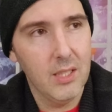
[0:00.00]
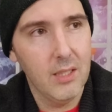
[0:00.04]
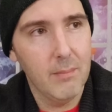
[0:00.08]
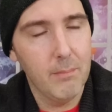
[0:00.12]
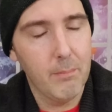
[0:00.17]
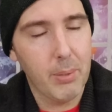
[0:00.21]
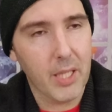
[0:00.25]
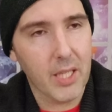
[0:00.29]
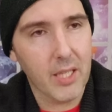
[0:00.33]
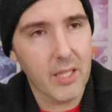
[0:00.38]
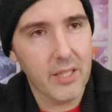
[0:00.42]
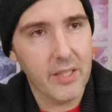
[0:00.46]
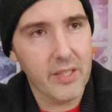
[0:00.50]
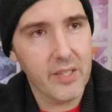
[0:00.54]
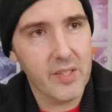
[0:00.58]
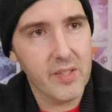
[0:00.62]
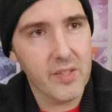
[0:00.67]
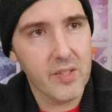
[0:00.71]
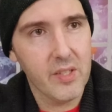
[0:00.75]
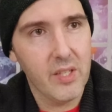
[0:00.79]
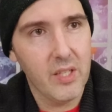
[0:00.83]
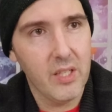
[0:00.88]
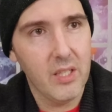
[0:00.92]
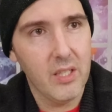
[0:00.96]

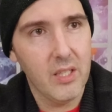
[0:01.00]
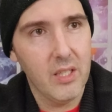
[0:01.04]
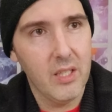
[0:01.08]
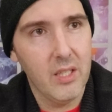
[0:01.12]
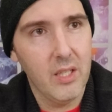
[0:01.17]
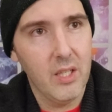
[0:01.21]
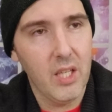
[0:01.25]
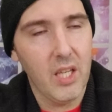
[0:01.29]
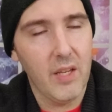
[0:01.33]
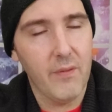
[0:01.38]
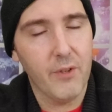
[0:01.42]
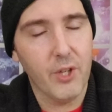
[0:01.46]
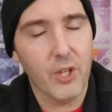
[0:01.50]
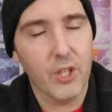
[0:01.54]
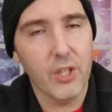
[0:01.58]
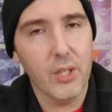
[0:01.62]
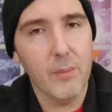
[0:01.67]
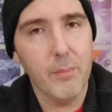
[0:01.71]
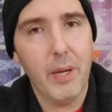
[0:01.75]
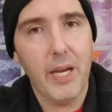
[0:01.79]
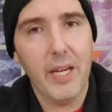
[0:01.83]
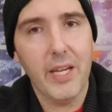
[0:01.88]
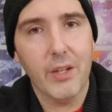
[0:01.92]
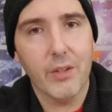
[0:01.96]
Because if you're going to
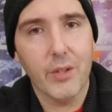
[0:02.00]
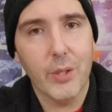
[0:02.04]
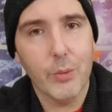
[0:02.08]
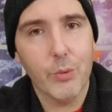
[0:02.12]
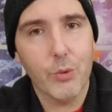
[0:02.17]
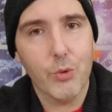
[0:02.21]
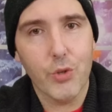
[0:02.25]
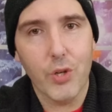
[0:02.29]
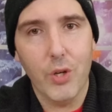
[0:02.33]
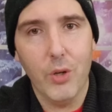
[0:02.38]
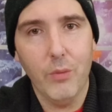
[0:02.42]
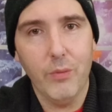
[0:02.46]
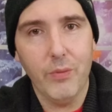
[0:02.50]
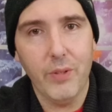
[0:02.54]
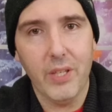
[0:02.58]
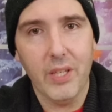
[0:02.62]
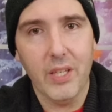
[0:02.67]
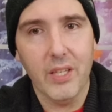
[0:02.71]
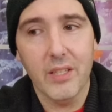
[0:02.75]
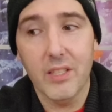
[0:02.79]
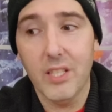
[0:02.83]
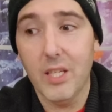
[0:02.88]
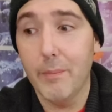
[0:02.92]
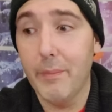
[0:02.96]
buy your own
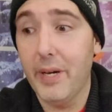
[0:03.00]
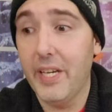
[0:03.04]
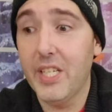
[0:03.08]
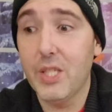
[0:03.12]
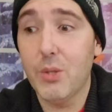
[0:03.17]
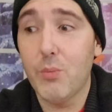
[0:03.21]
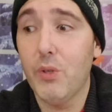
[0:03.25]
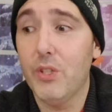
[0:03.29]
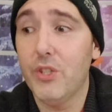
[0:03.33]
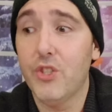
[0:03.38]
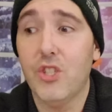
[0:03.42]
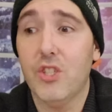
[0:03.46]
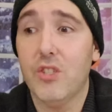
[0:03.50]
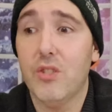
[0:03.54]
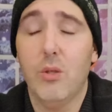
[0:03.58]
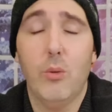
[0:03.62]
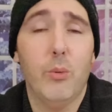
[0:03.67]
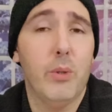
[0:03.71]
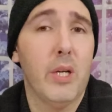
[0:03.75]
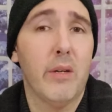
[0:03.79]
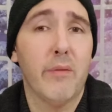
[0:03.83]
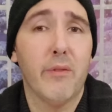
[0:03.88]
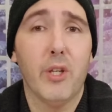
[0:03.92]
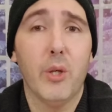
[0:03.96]
trophy, you might as well just do
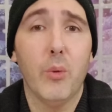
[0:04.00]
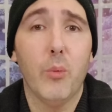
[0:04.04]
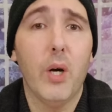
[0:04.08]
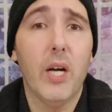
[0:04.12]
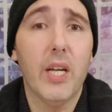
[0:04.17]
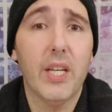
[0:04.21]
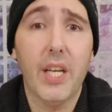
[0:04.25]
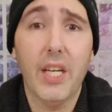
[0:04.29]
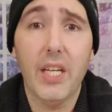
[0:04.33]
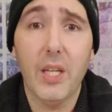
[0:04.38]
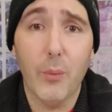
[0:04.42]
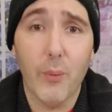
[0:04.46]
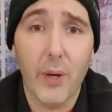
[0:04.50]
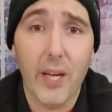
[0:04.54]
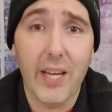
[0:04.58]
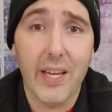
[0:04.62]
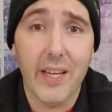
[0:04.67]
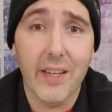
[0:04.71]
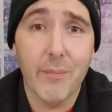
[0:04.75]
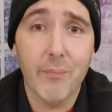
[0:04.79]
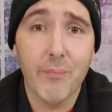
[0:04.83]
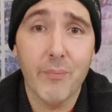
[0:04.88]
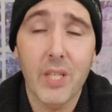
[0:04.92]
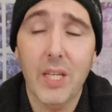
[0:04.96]
whatever you want
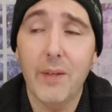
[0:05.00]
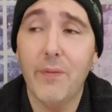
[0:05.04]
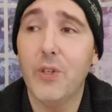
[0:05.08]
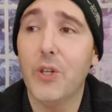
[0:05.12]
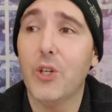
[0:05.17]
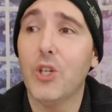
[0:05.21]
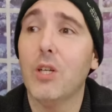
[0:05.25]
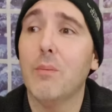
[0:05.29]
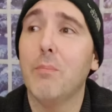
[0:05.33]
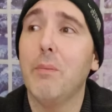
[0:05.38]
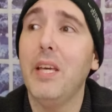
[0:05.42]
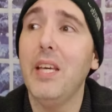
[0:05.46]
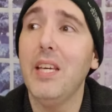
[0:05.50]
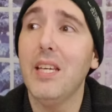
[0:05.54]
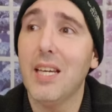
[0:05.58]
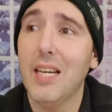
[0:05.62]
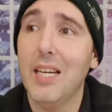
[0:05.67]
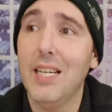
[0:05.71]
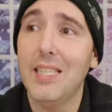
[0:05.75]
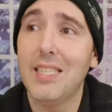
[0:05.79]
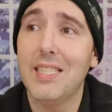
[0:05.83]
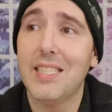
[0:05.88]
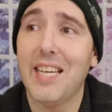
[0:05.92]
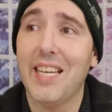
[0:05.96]
anyway. If you're going to make
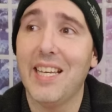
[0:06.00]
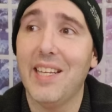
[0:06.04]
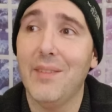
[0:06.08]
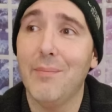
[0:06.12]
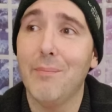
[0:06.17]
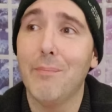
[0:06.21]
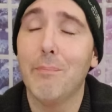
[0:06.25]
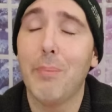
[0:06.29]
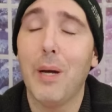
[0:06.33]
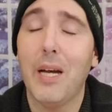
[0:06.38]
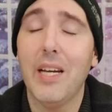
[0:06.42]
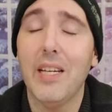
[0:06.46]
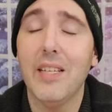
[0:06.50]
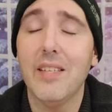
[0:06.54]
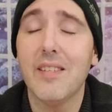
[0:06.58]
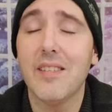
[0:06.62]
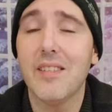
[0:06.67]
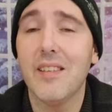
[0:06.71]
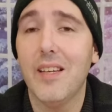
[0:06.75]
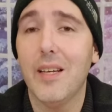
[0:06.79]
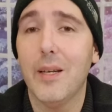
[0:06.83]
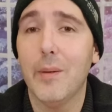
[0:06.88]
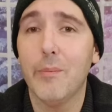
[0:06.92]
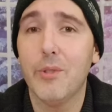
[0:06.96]
content, buy
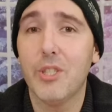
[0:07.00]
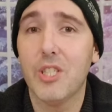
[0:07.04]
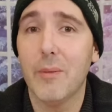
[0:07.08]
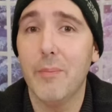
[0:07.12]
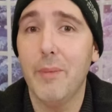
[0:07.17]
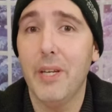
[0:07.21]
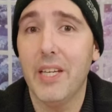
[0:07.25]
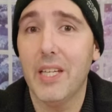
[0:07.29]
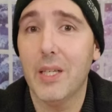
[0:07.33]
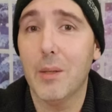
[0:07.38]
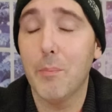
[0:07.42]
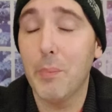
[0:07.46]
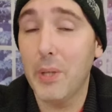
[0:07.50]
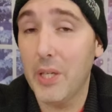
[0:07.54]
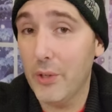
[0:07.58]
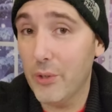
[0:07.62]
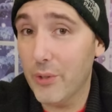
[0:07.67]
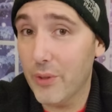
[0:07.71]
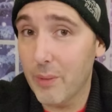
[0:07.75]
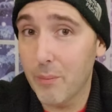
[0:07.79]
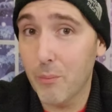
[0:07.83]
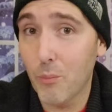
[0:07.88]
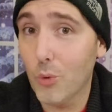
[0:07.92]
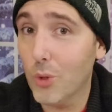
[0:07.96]
subs to make it appear
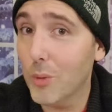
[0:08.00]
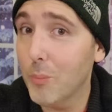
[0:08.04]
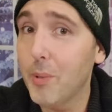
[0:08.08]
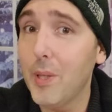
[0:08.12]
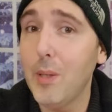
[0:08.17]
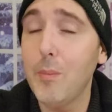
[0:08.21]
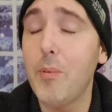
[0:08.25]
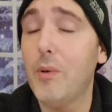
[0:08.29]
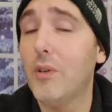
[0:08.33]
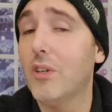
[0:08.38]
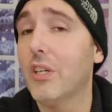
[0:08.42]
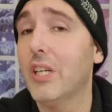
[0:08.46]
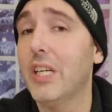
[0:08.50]
that more people are